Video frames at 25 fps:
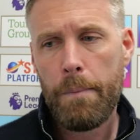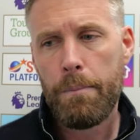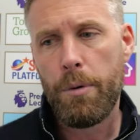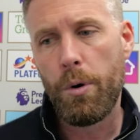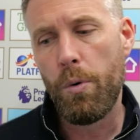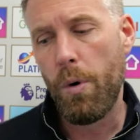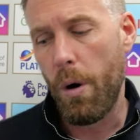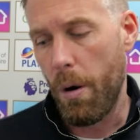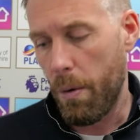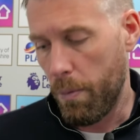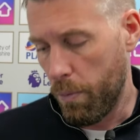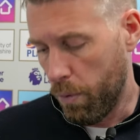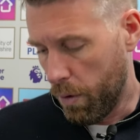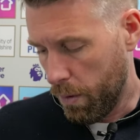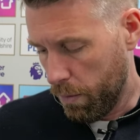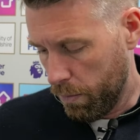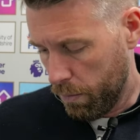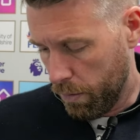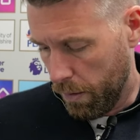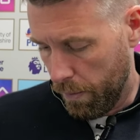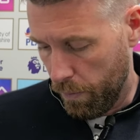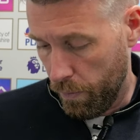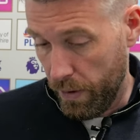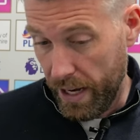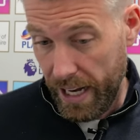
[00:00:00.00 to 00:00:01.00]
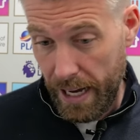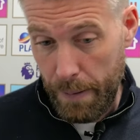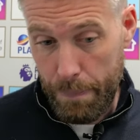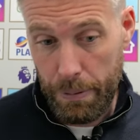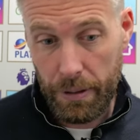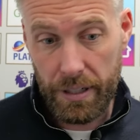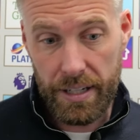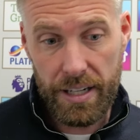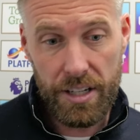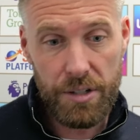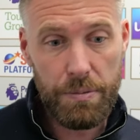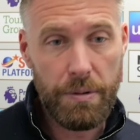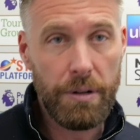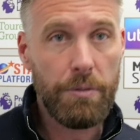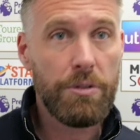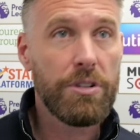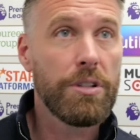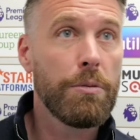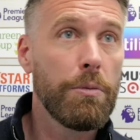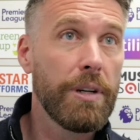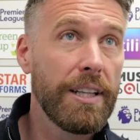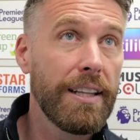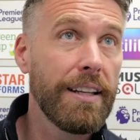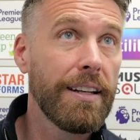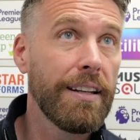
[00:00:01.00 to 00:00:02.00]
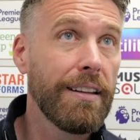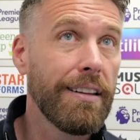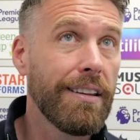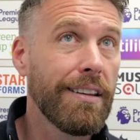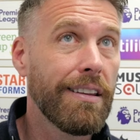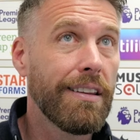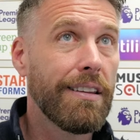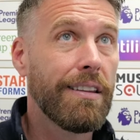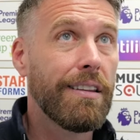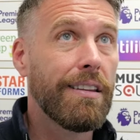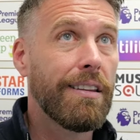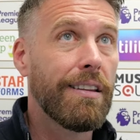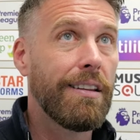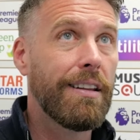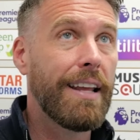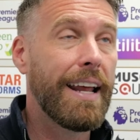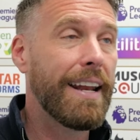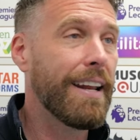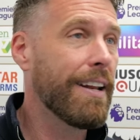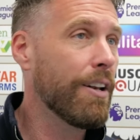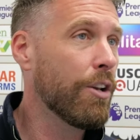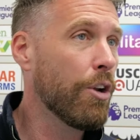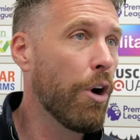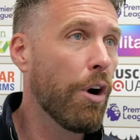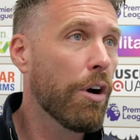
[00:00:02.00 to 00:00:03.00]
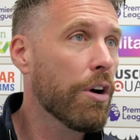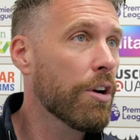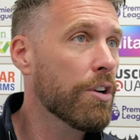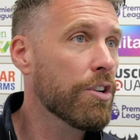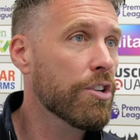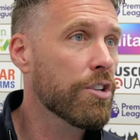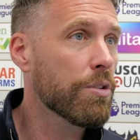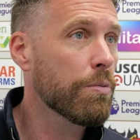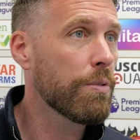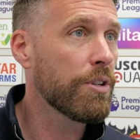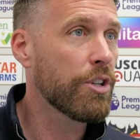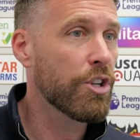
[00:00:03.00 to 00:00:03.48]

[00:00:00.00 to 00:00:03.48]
But what really pleased me was that we didn't let it knock us.